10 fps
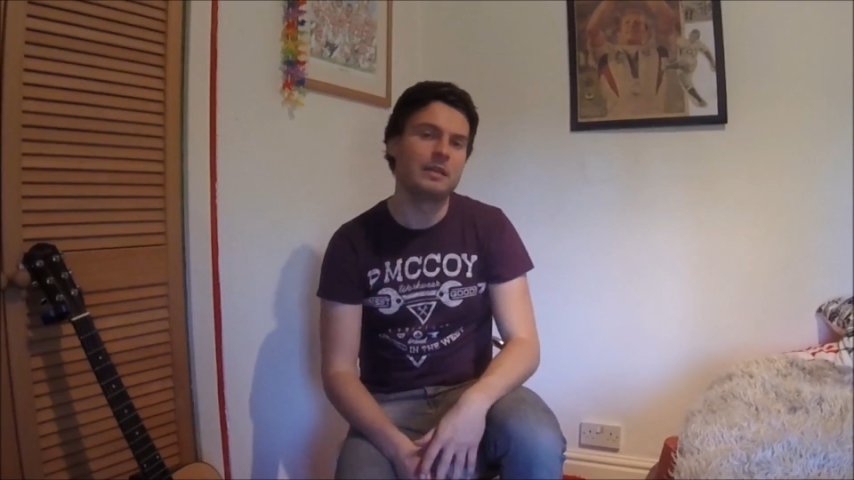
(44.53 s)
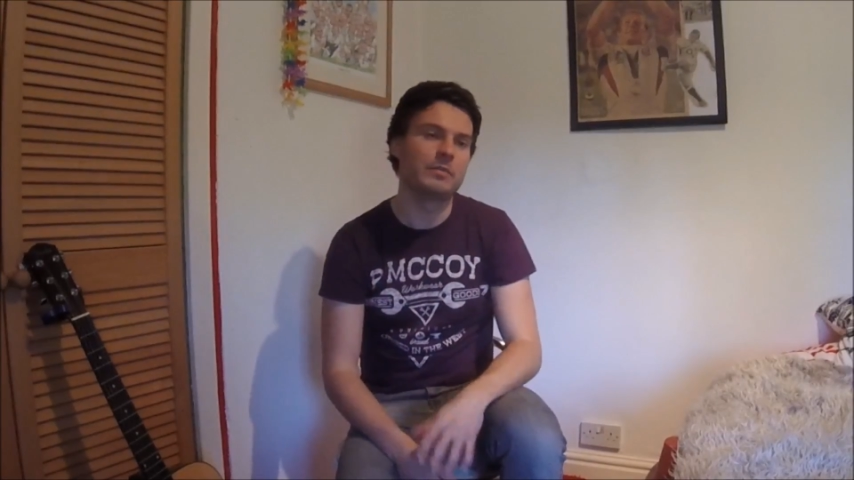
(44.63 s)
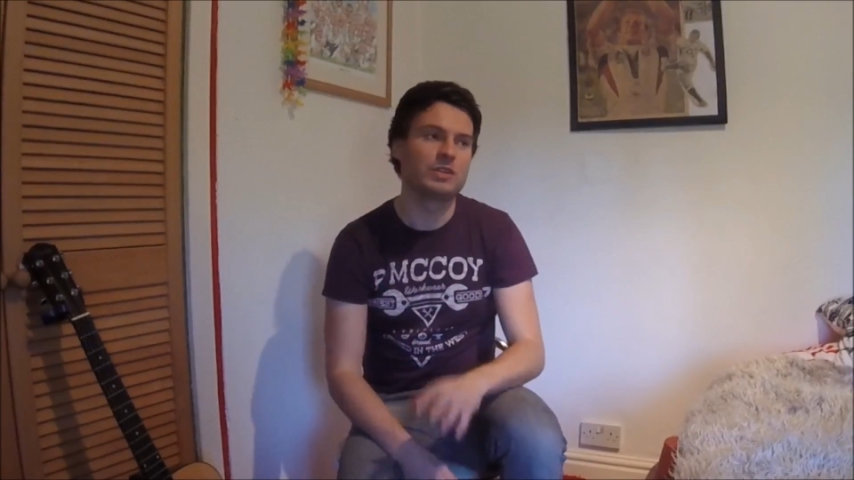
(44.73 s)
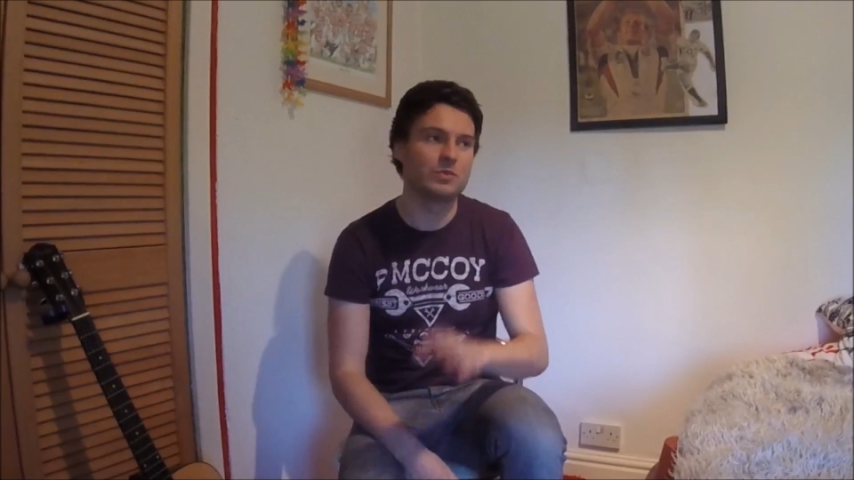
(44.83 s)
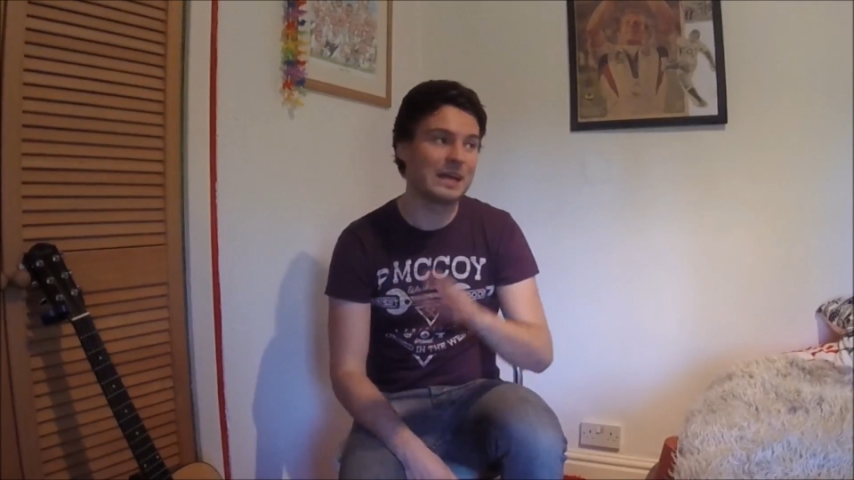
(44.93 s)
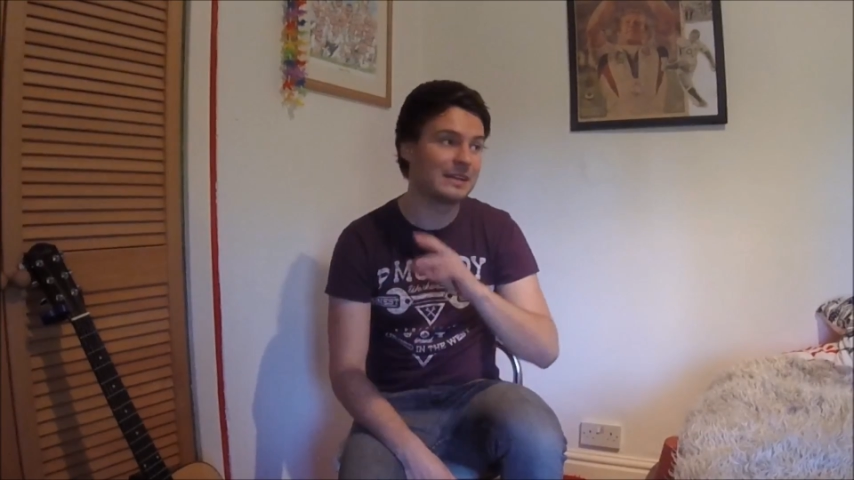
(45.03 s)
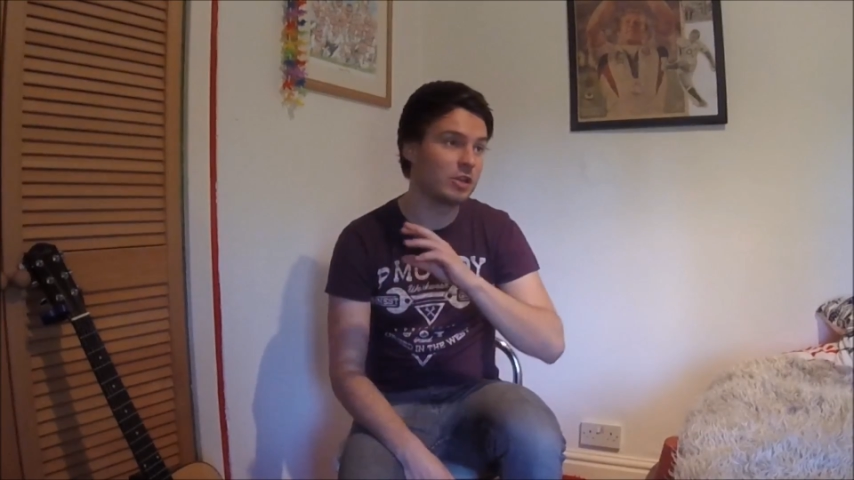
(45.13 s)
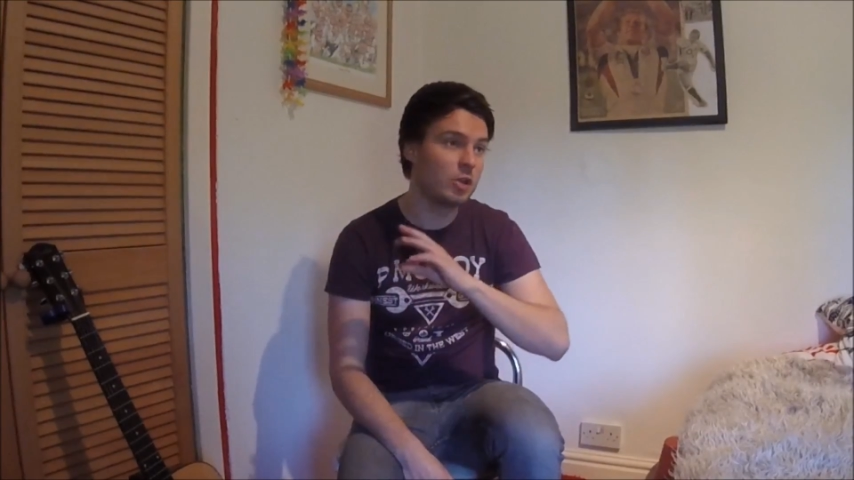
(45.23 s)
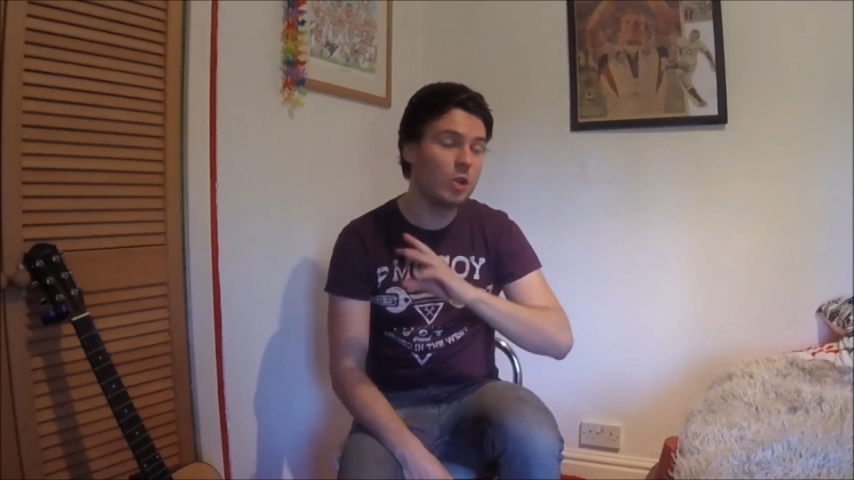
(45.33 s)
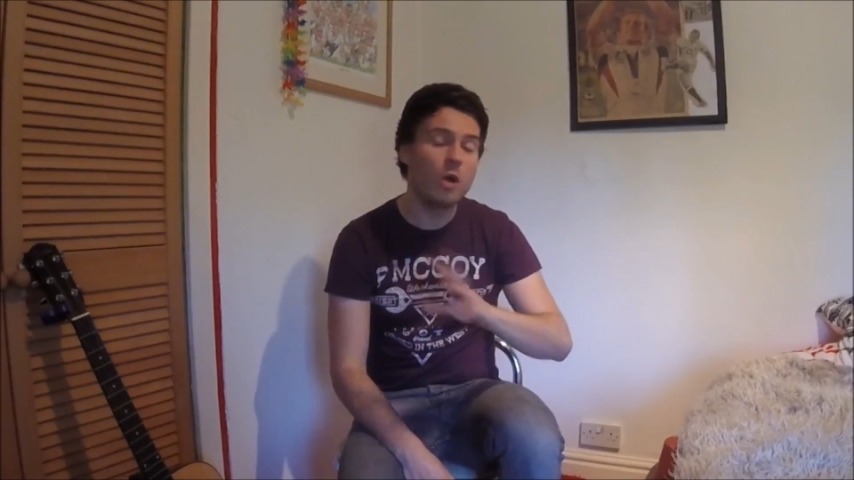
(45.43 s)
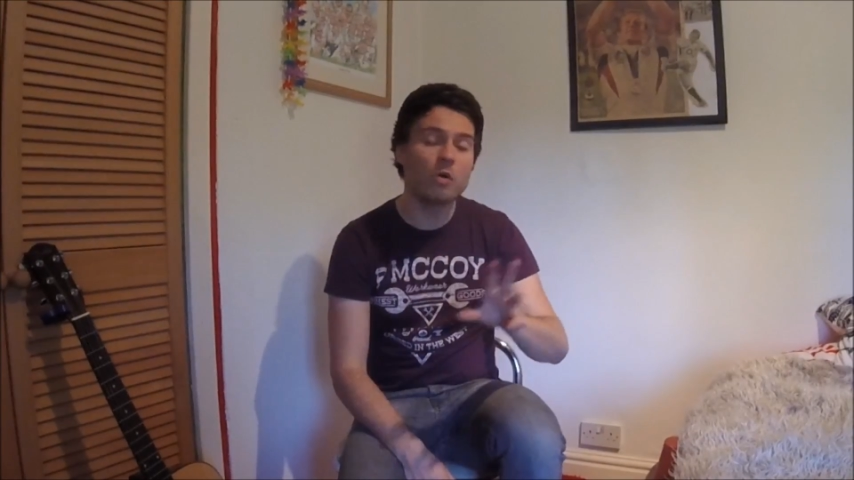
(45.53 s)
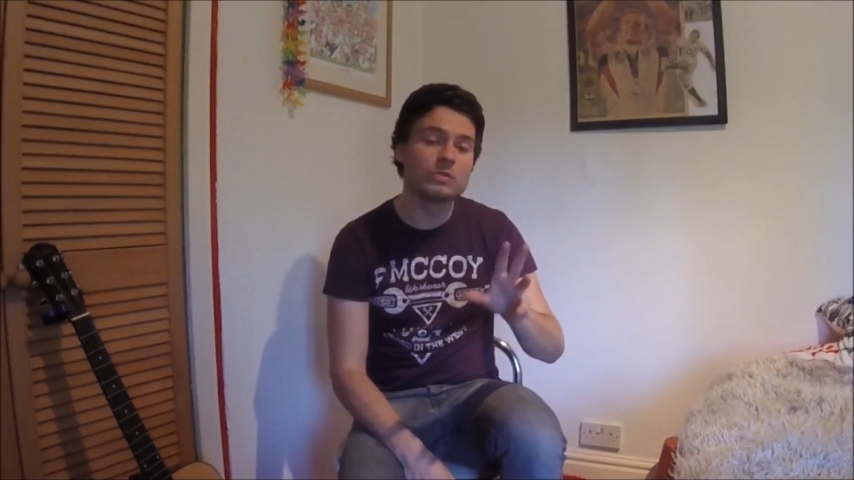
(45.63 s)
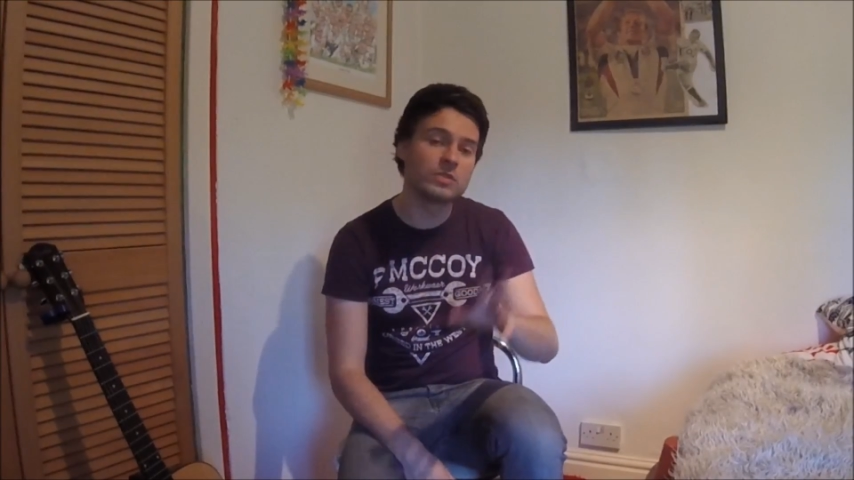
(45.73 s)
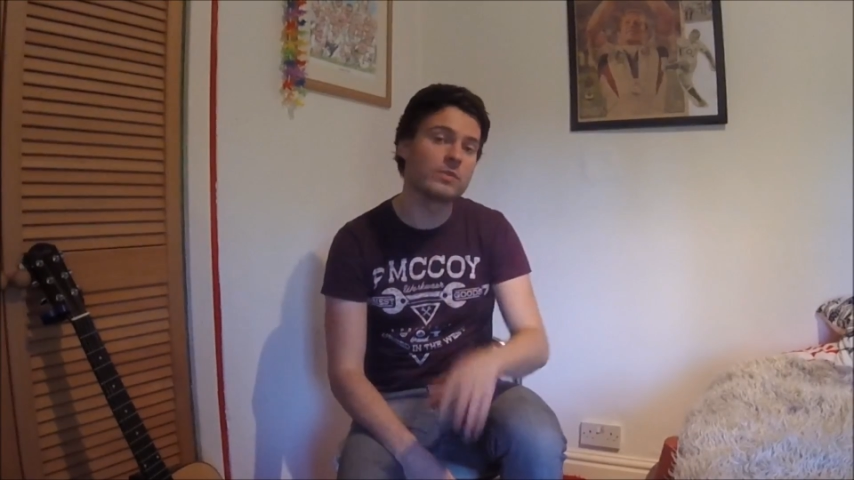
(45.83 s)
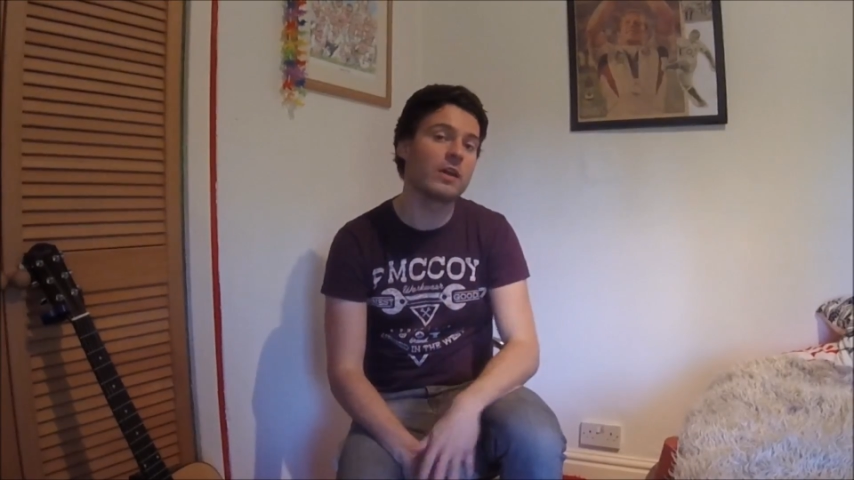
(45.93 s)
because we had a
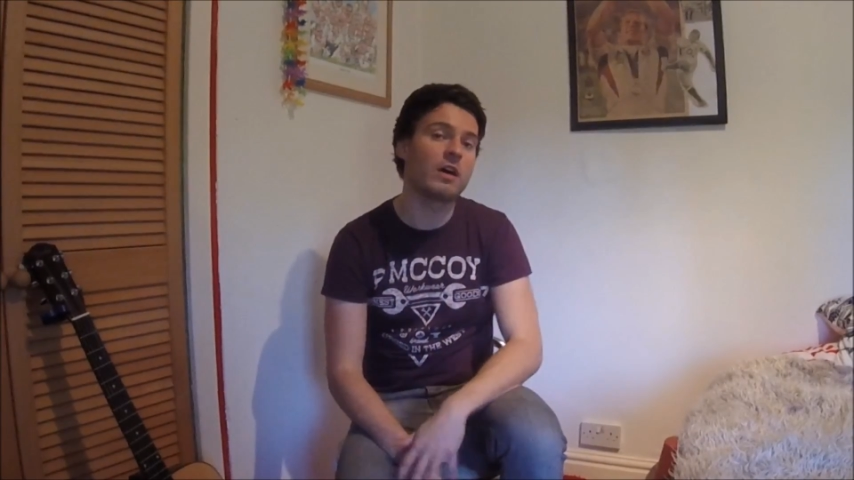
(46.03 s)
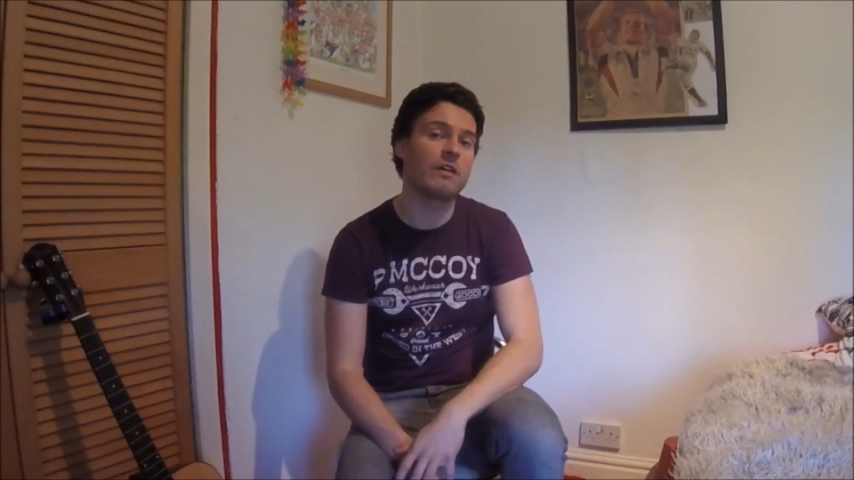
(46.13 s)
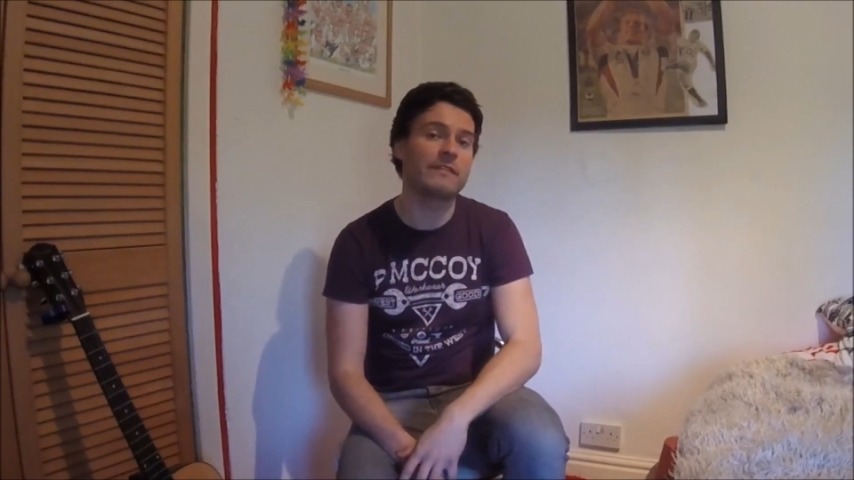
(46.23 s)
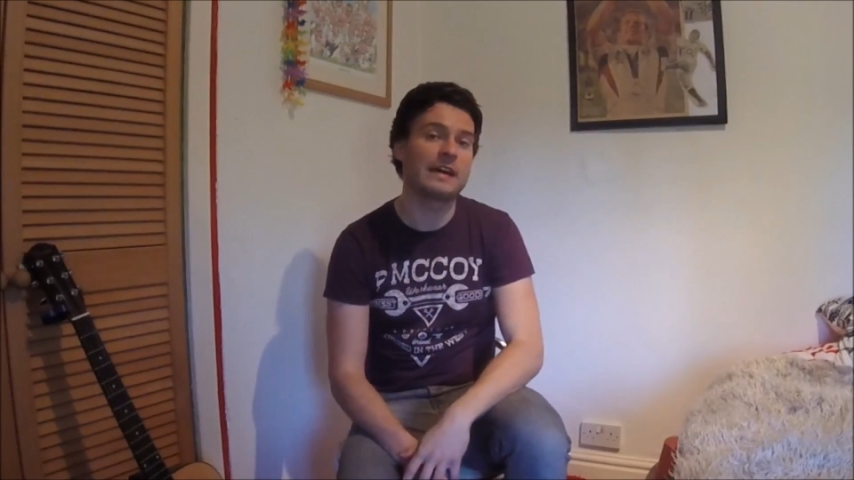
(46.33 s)
long 2.5